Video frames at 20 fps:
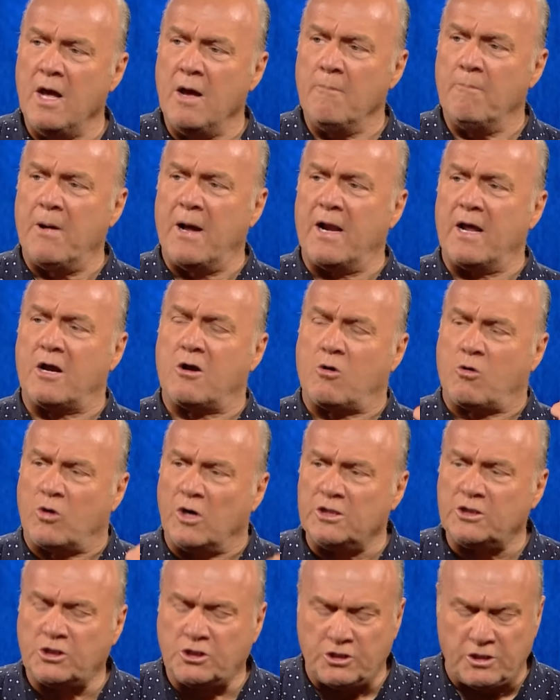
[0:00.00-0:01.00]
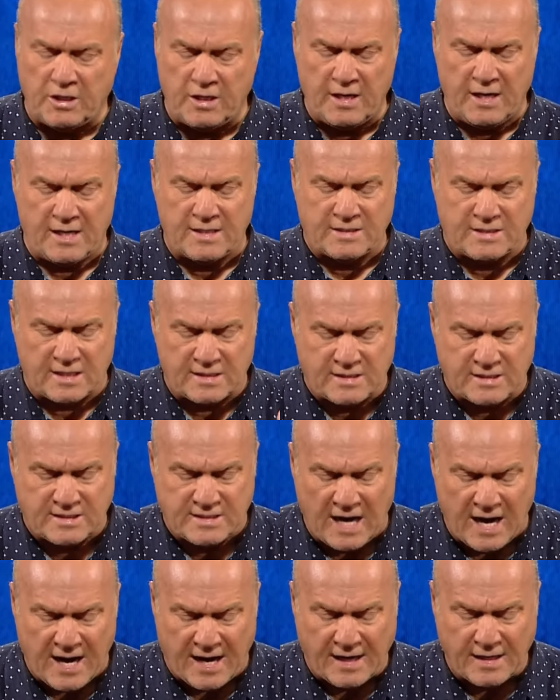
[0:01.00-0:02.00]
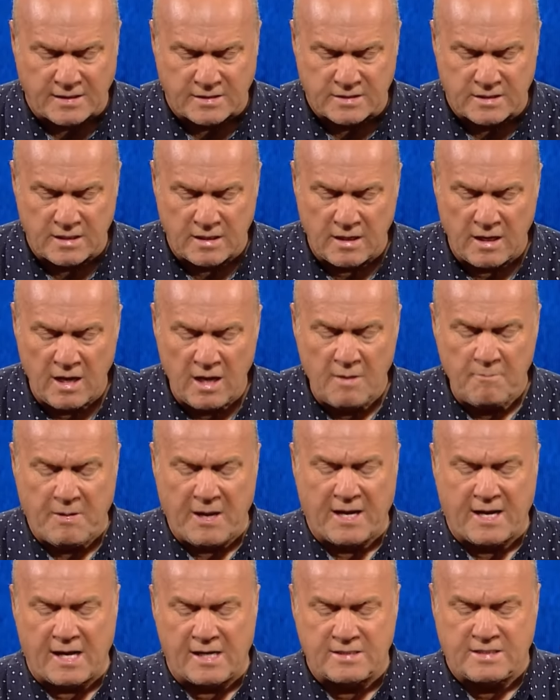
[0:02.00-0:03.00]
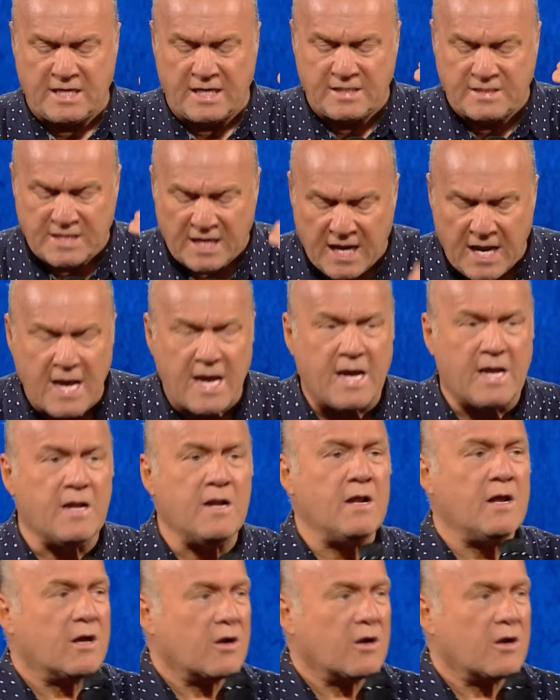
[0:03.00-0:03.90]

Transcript: But a Christian is a saint because he's in